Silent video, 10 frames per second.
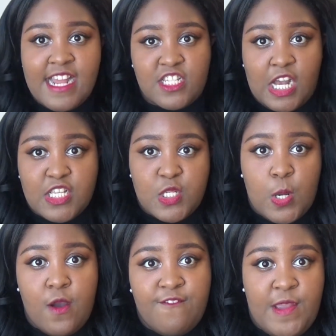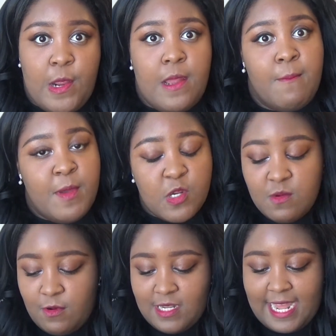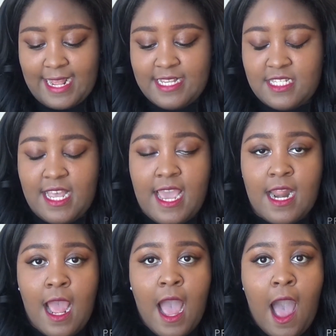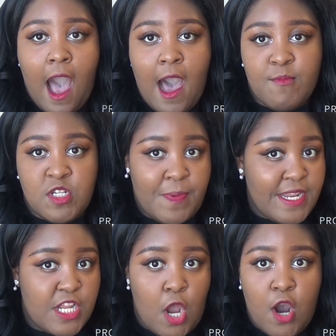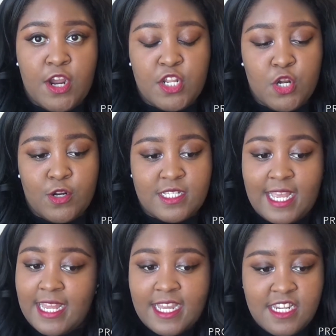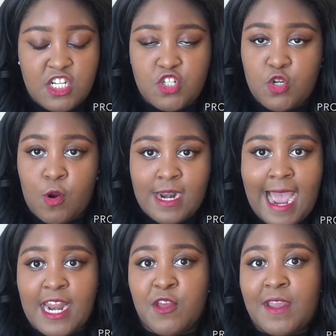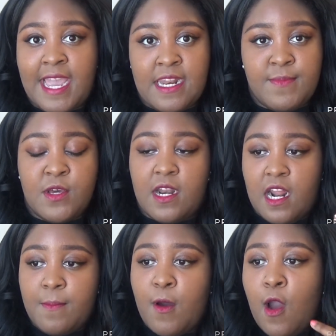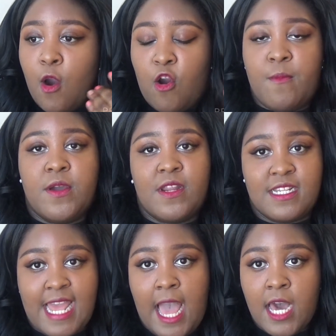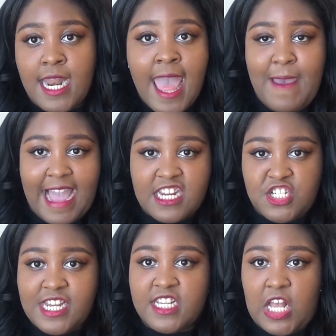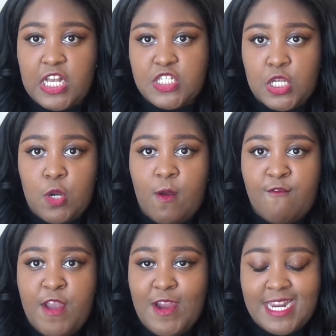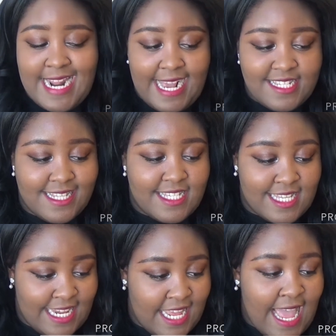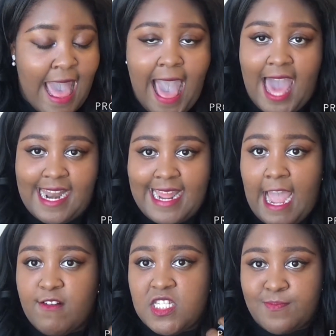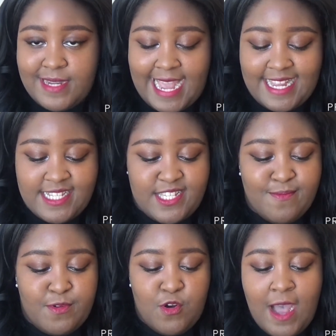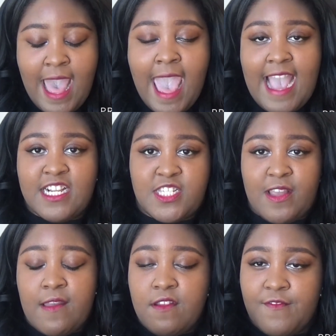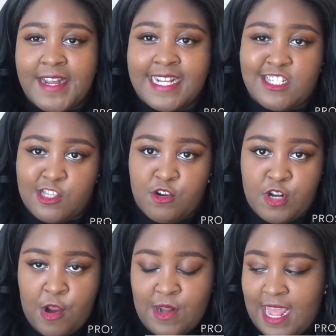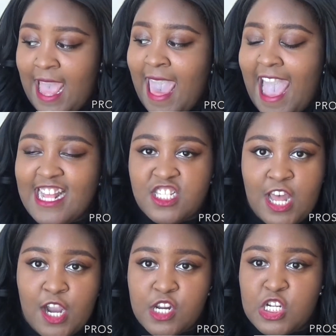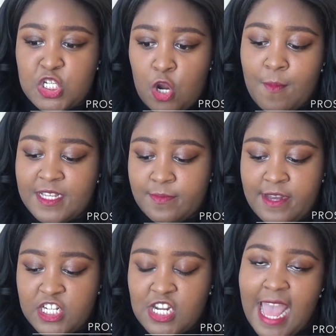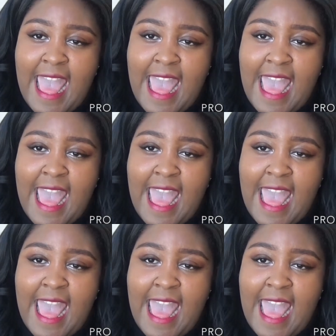It's also very buildable, like I said. Depending on your skin condition or not, you can build it up or build it down. Packaging is also very nice and sleek. I like how it's black and simple, and so even if it gets a little dirty, it's not going to show up as much